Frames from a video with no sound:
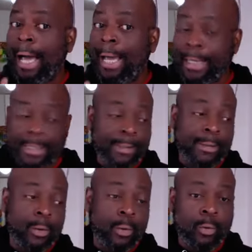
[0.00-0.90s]

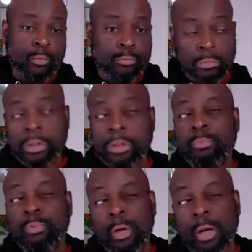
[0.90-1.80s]
ISO is
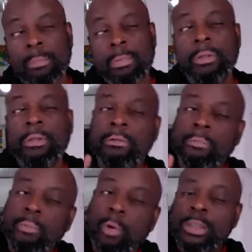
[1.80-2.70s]
probably,
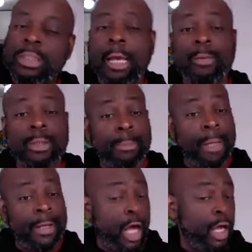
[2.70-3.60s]
most cameras,
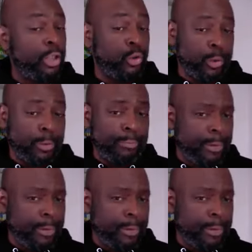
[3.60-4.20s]
about 100.